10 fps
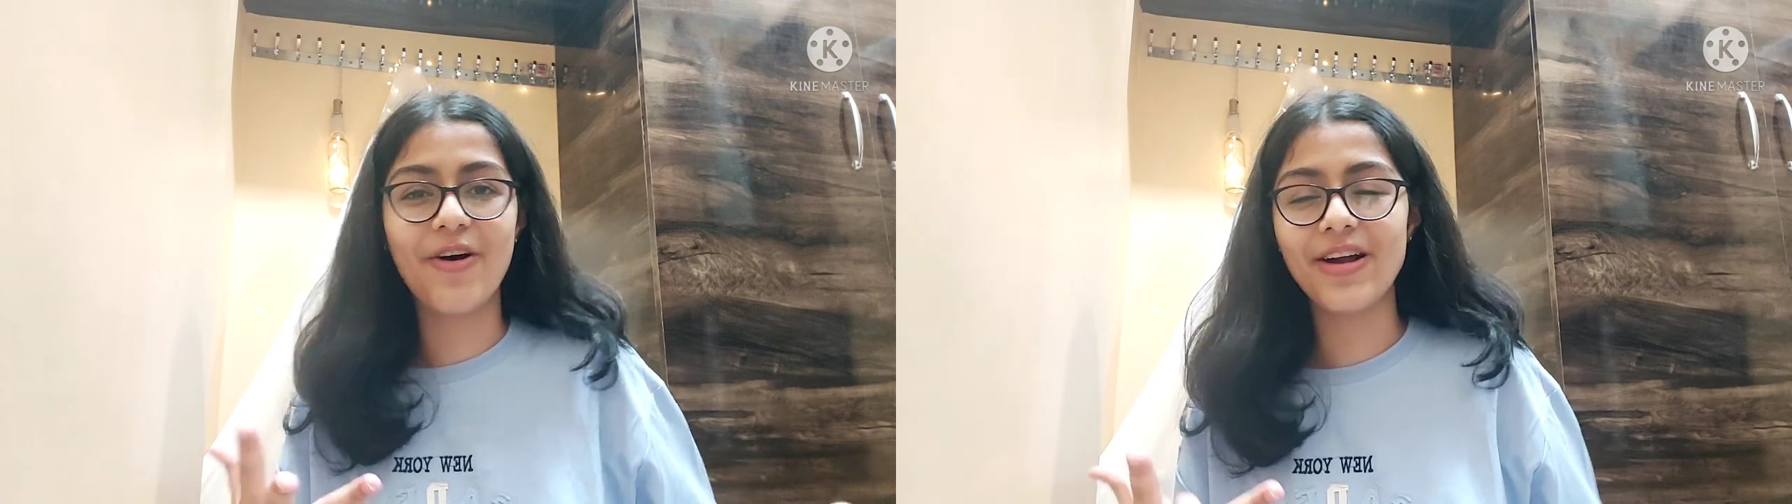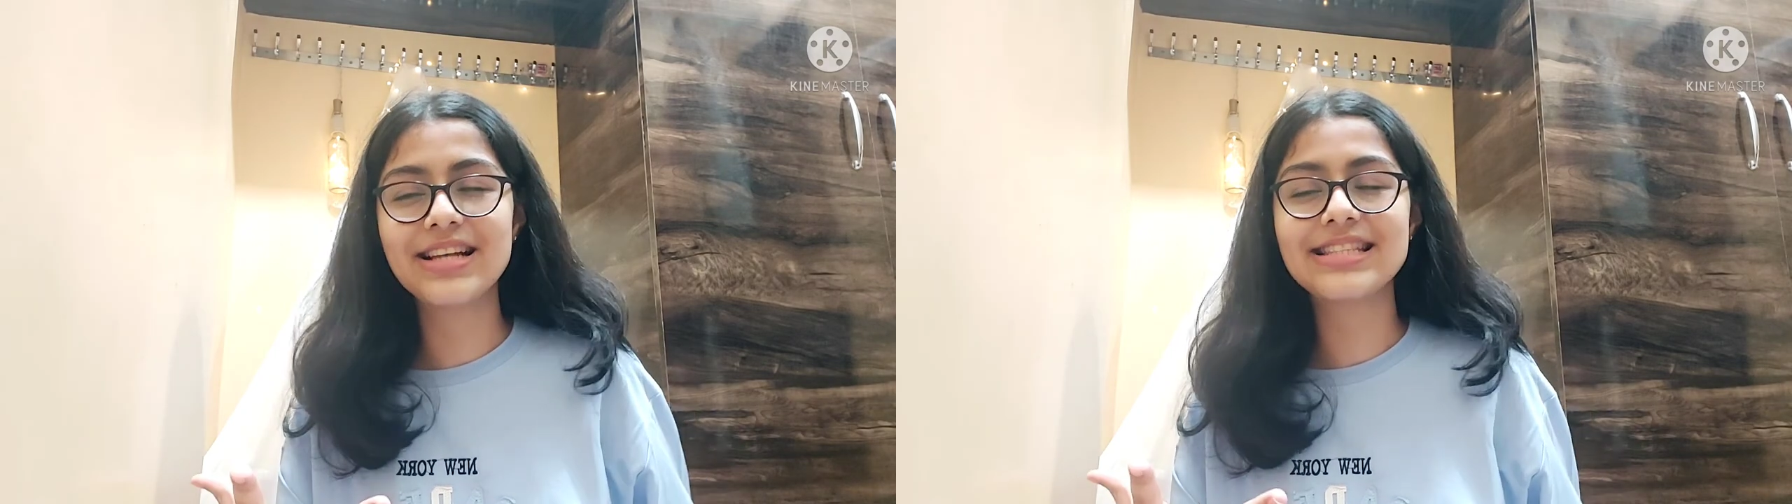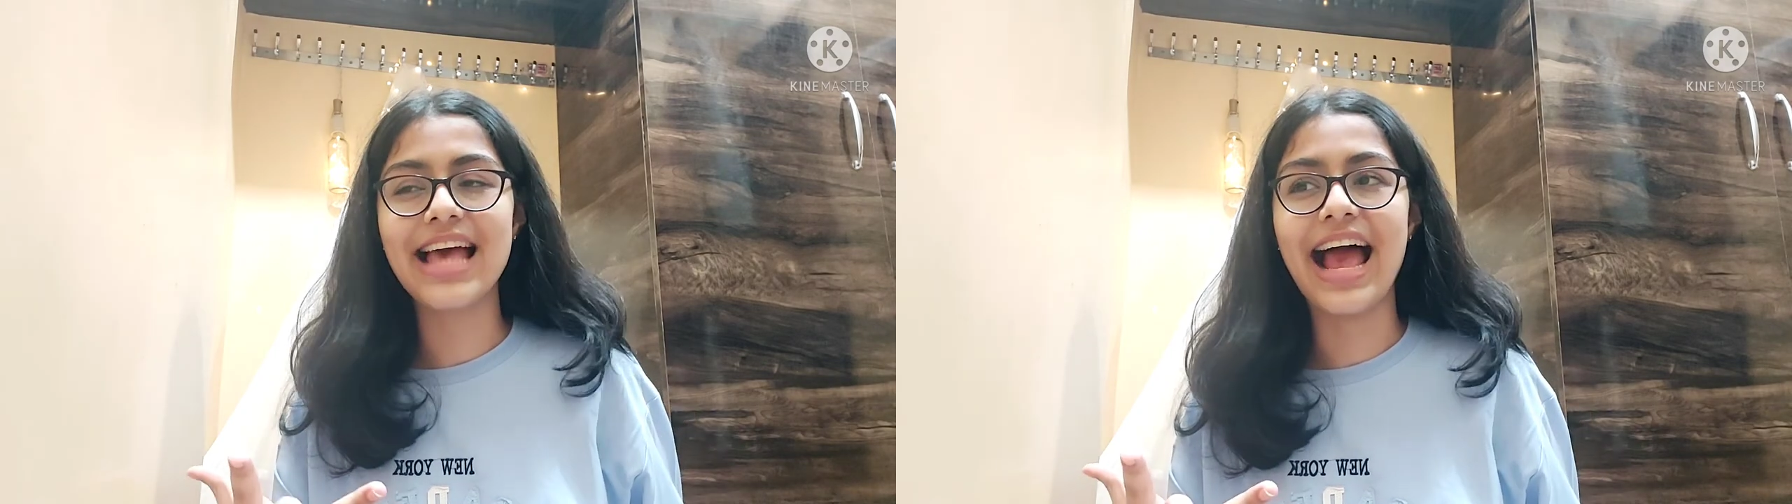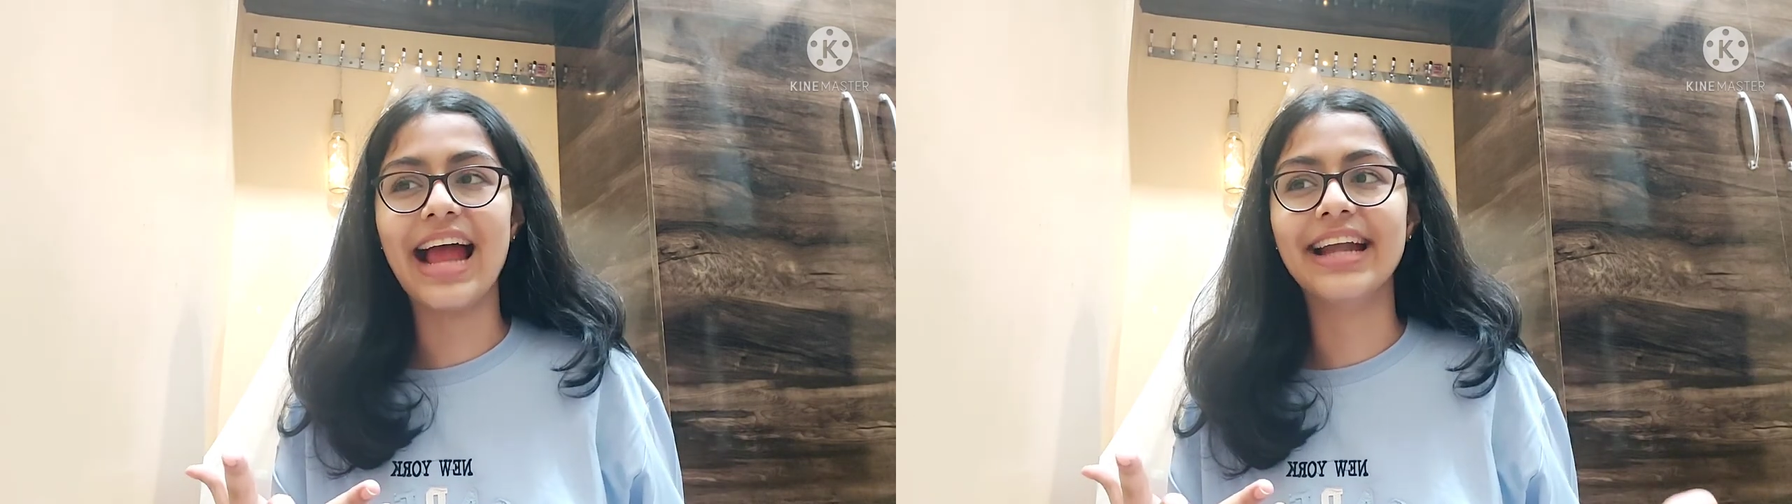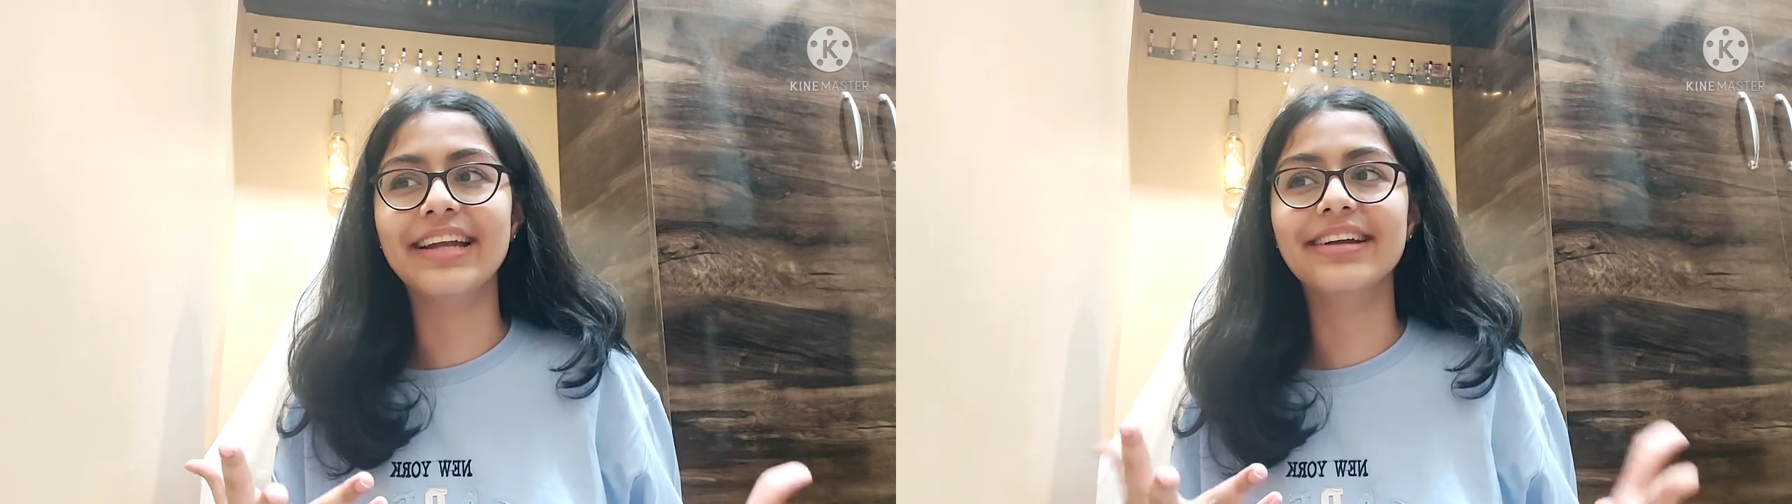thoughts.
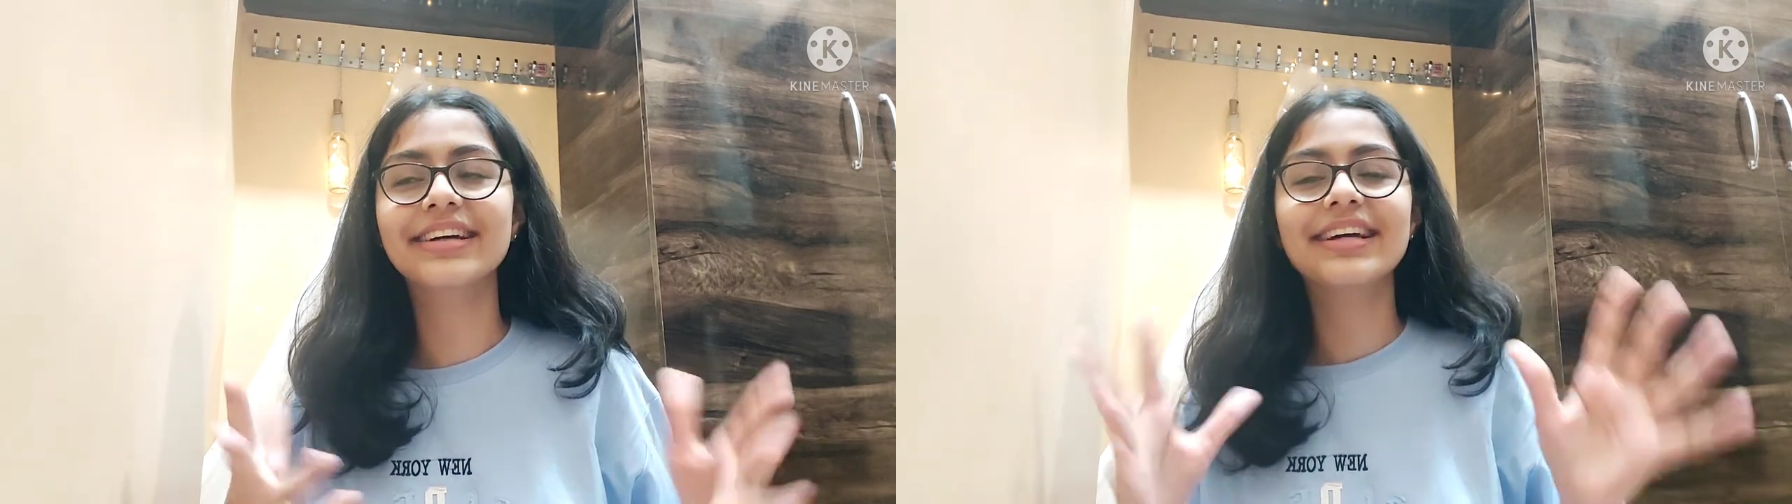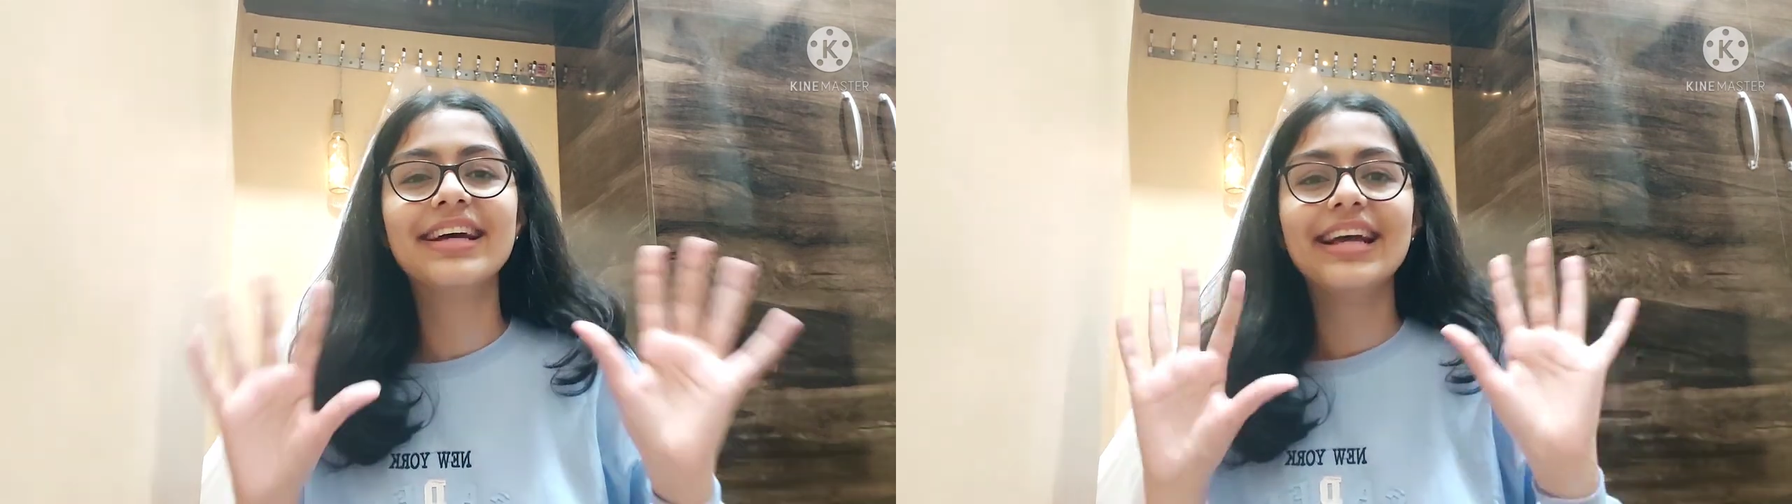And